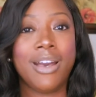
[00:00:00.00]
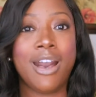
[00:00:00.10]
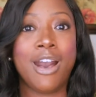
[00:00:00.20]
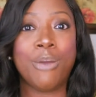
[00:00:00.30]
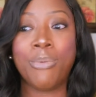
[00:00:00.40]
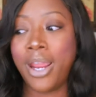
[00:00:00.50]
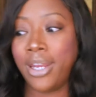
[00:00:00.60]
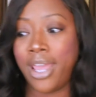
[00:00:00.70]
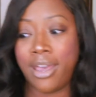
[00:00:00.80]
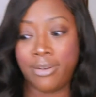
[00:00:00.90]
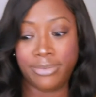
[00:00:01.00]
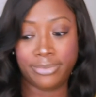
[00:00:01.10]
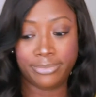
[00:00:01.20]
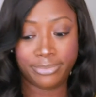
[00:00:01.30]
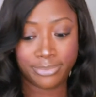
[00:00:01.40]
All right now,
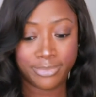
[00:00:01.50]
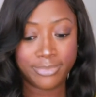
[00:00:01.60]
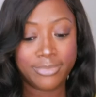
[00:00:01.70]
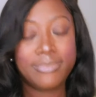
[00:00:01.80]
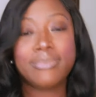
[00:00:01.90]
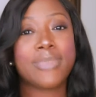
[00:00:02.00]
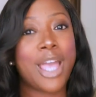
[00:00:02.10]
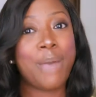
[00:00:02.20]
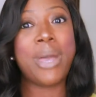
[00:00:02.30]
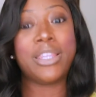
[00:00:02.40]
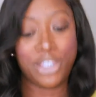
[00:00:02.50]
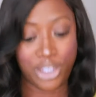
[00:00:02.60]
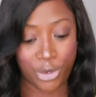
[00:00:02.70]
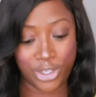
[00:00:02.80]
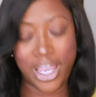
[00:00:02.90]
I'm about to
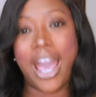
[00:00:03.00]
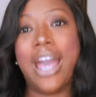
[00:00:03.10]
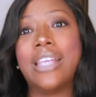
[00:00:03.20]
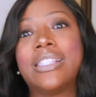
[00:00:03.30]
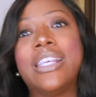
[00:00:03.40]
show you guys.